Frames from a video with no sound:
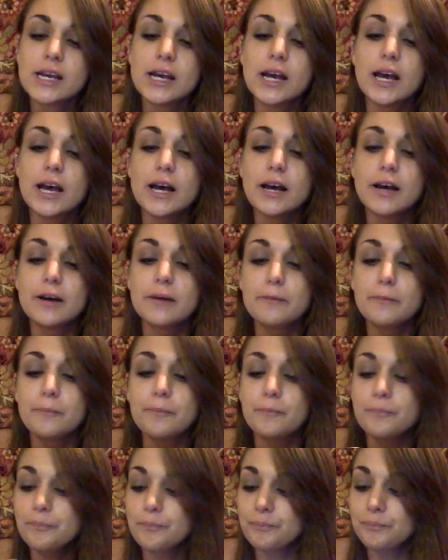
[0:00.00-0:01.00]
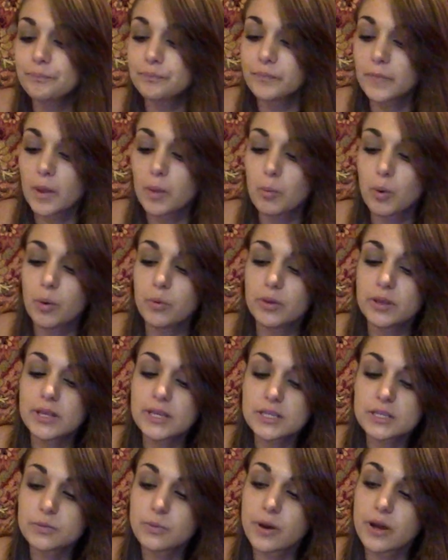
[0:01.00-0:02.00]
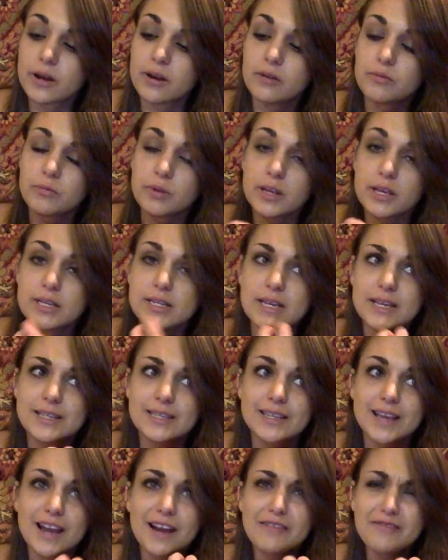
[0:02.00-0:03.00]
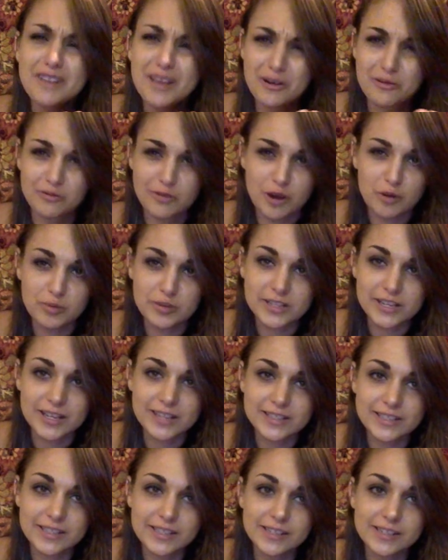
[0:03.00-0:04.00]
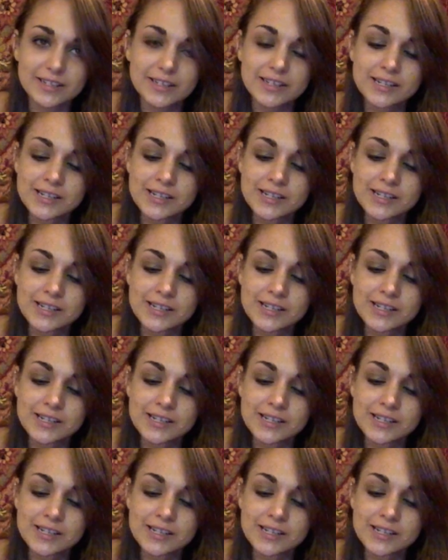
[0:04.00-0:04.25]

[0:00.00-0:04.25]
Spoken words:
But with this one, it really tastes kind of like Robitussin.